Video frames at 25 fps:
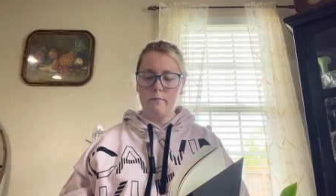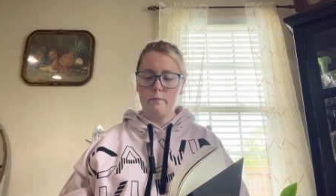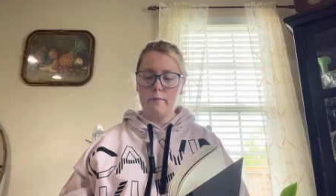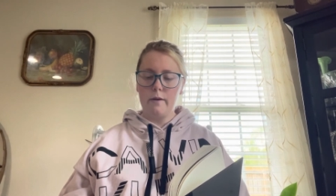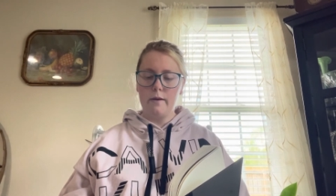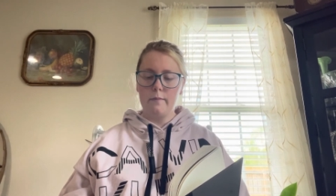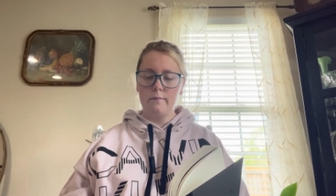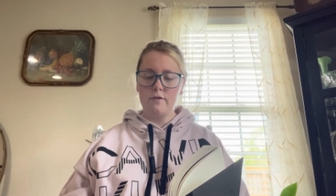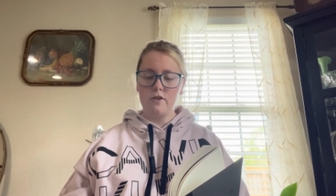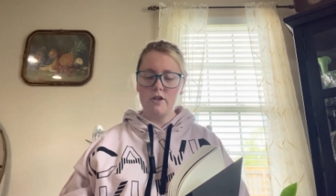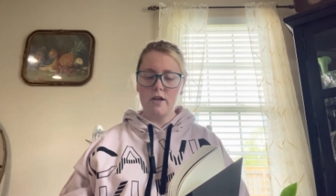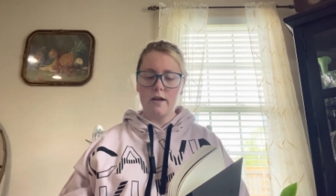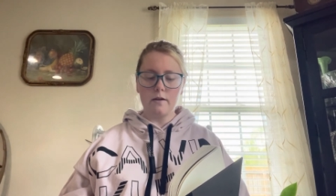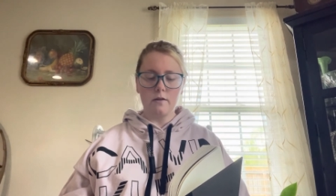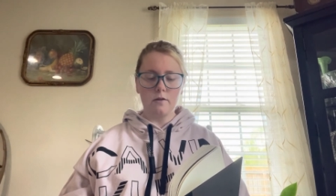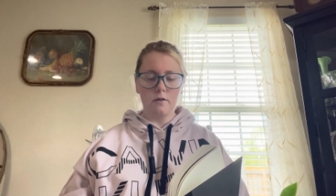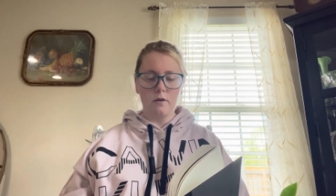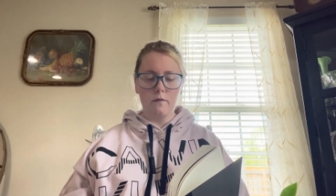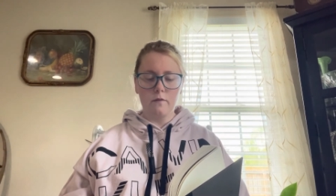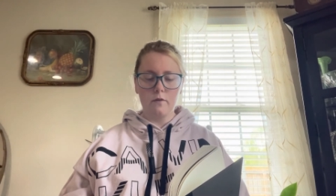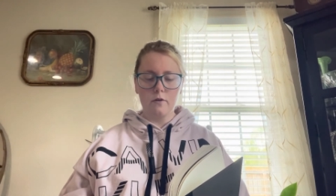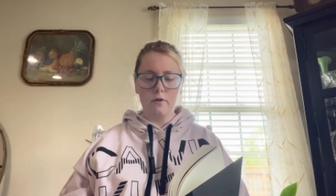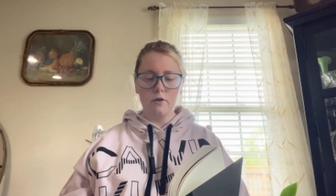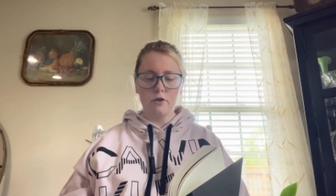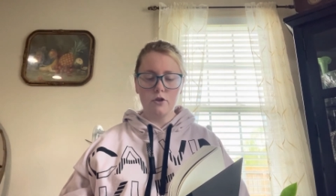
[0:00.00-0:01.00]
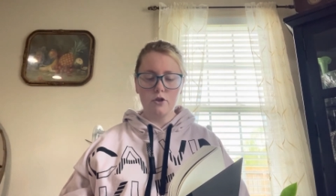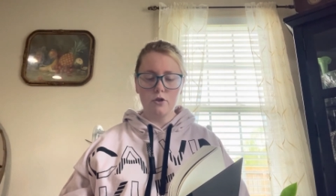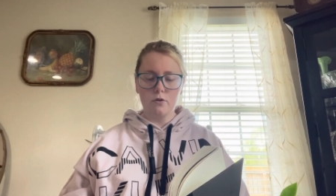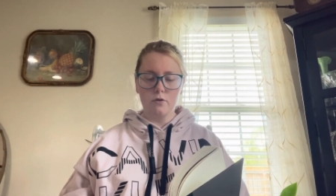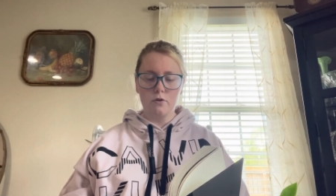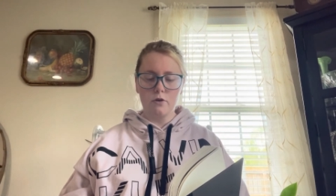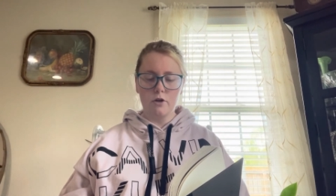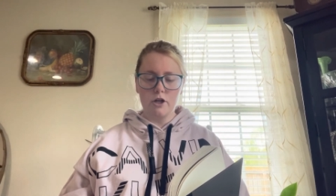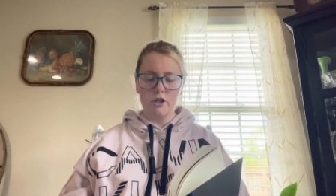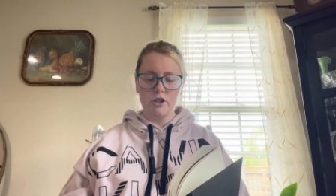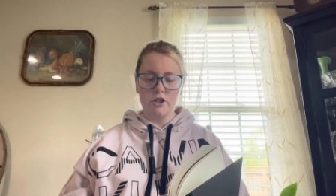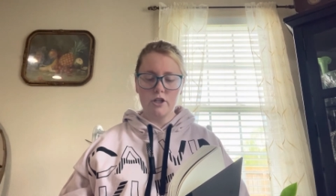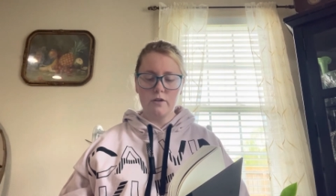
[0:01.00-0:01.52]
Pip checked over her
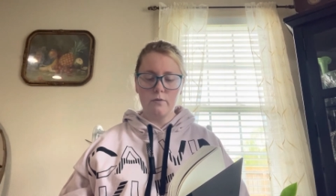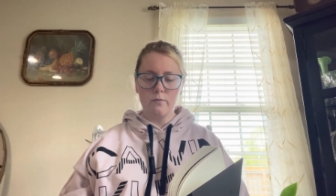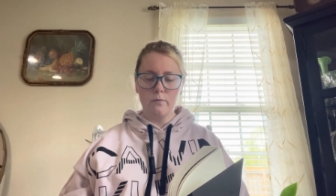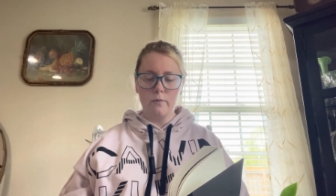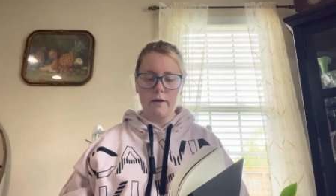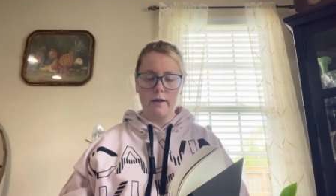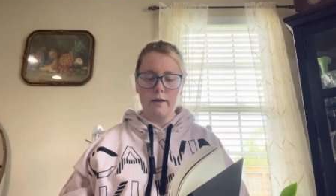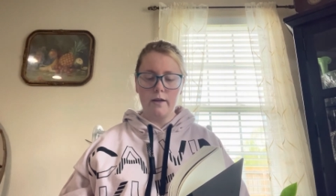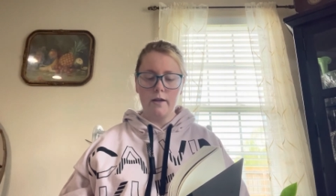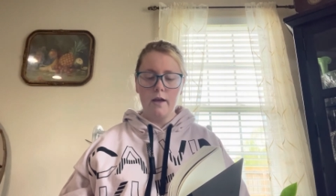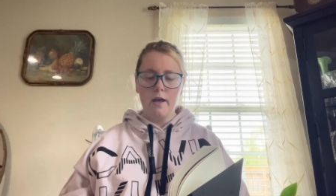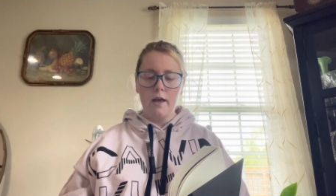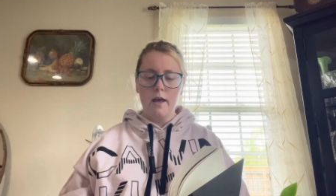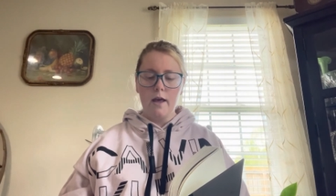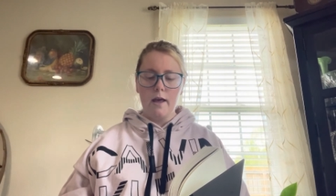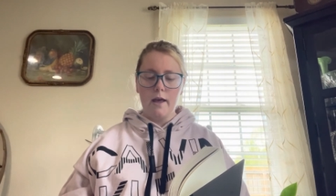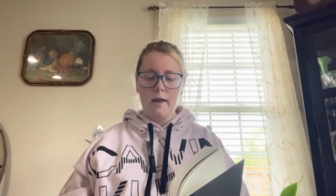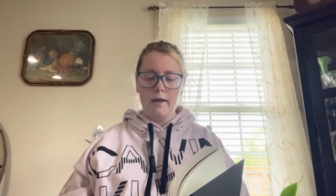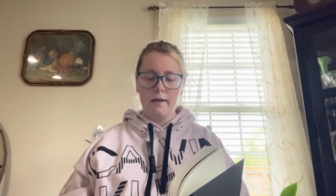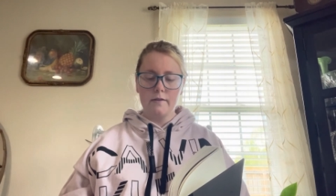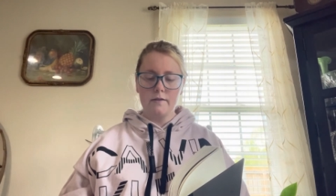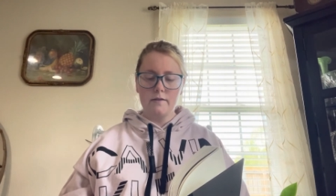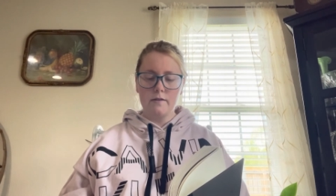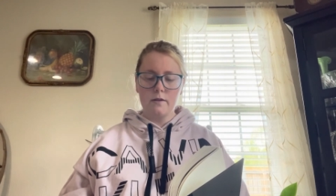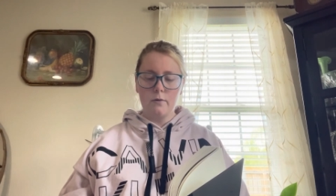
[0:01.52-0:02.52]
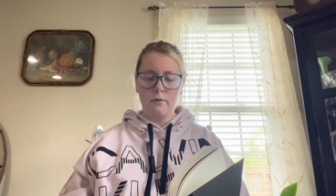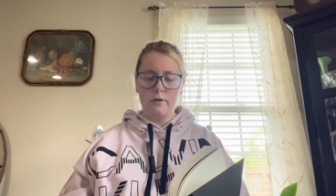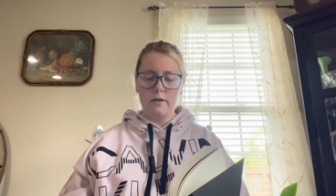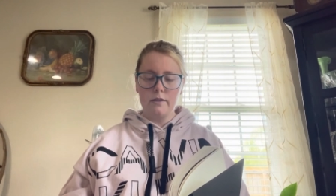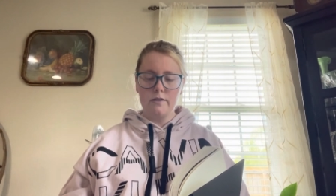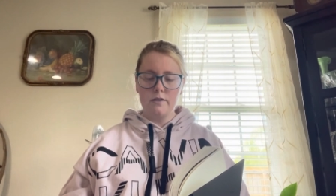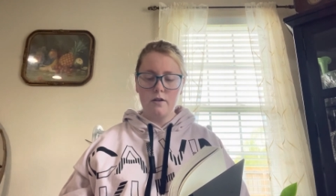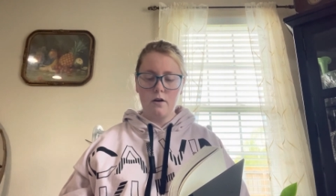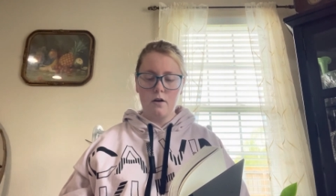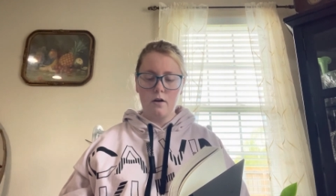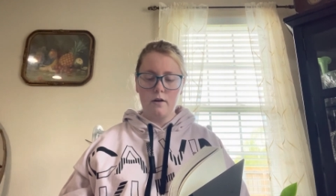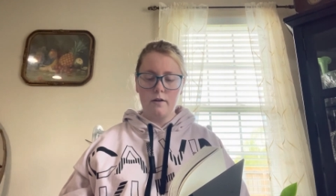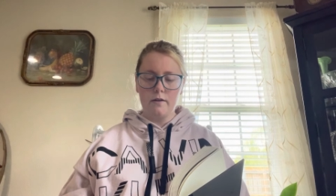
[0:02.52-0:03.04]
shoulder as she went, and so did
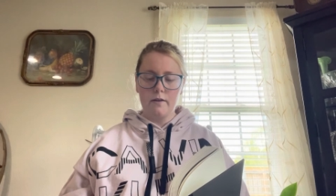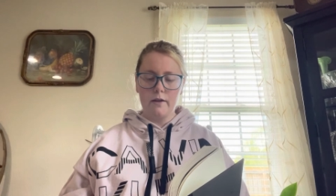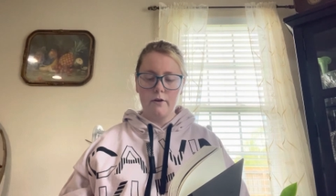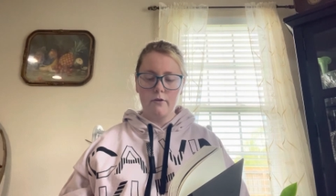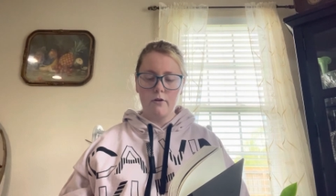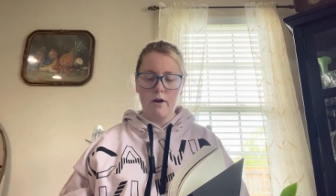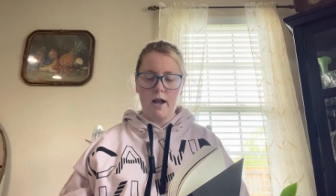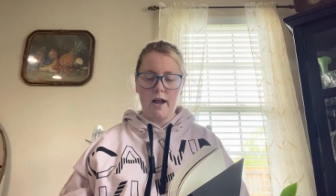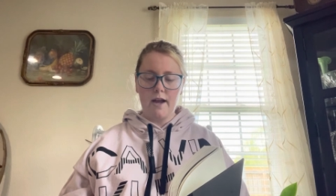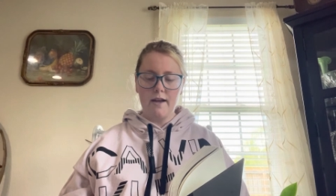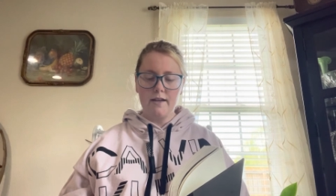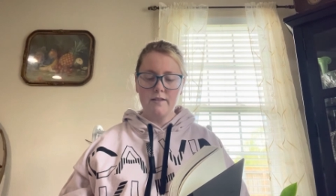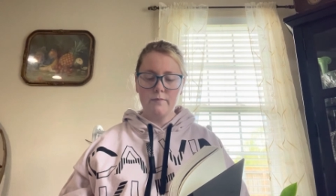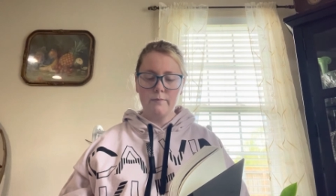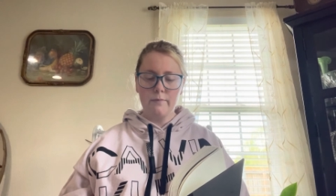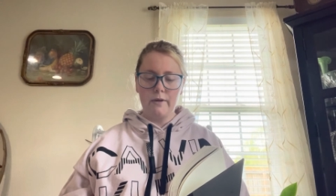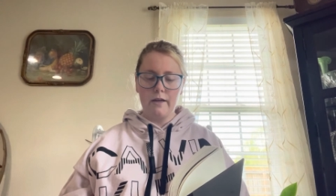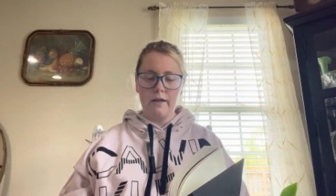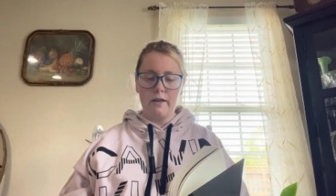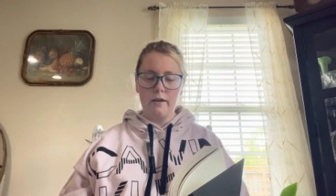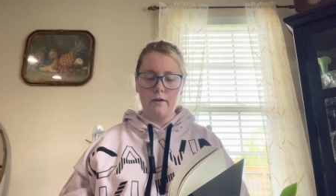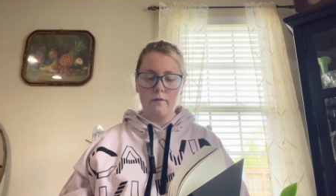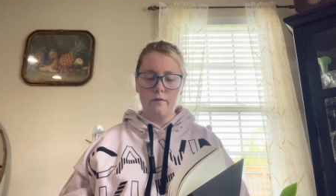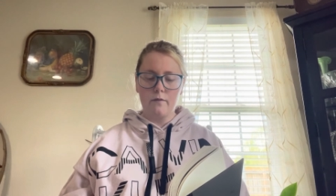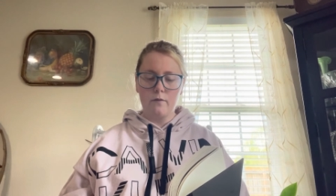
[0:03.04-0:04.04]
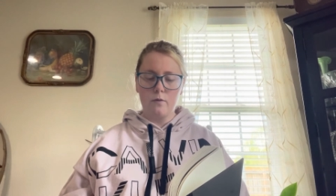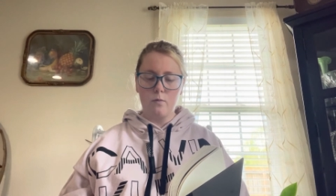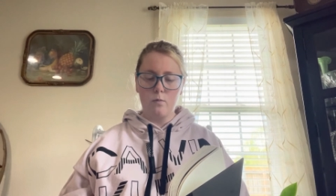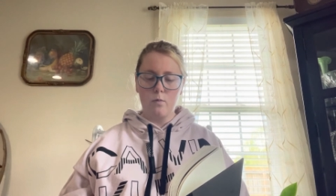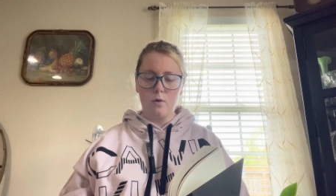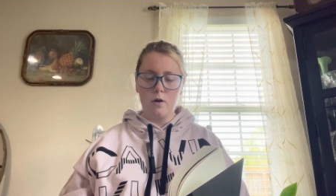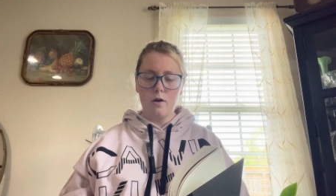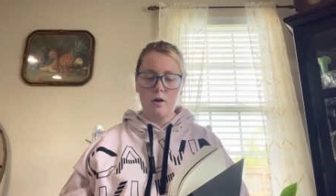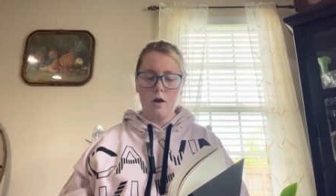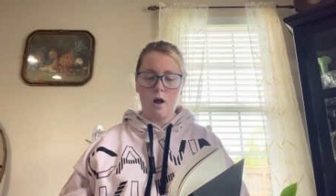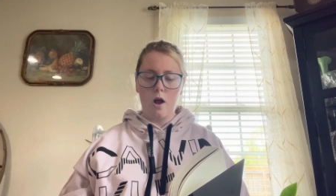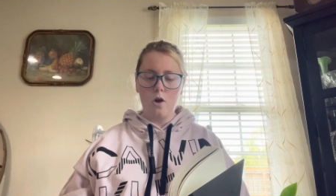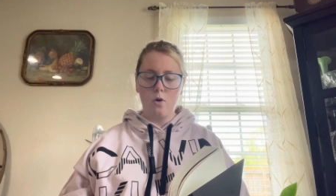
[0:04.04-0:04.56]
Dawn, their eyes meeting for
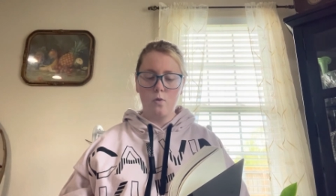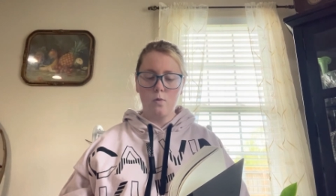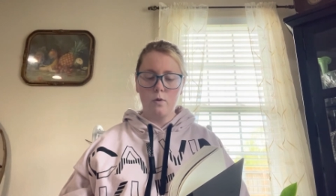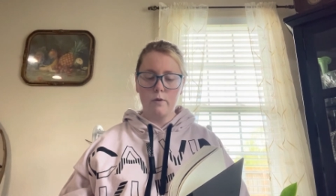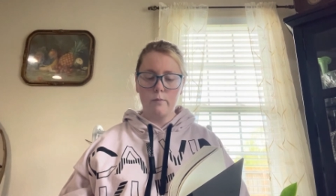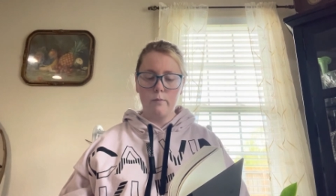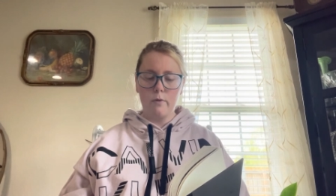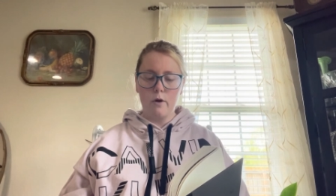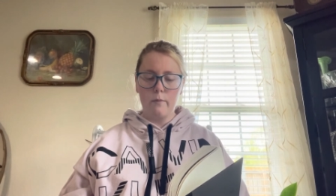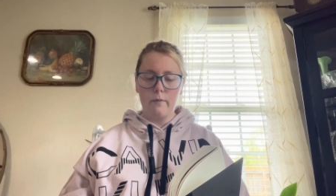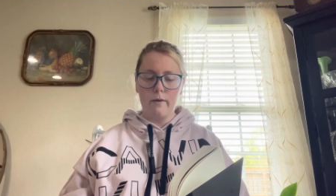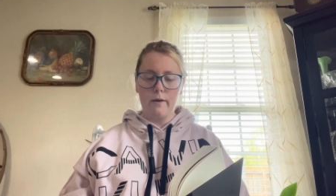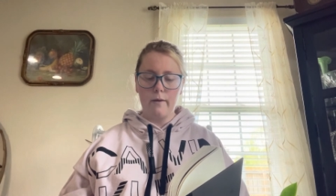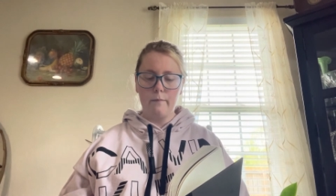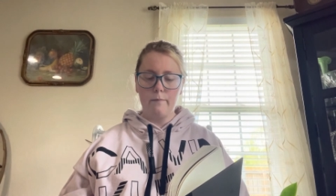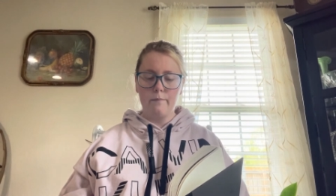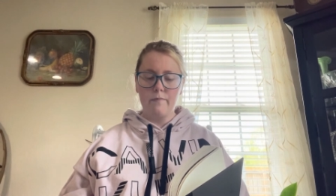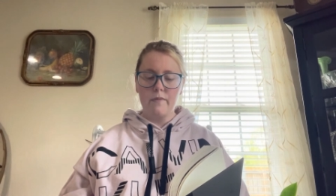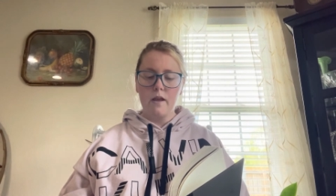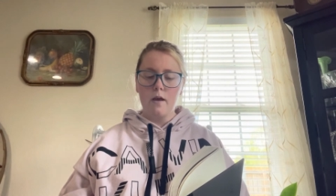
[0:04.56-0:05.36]
one awkward moment.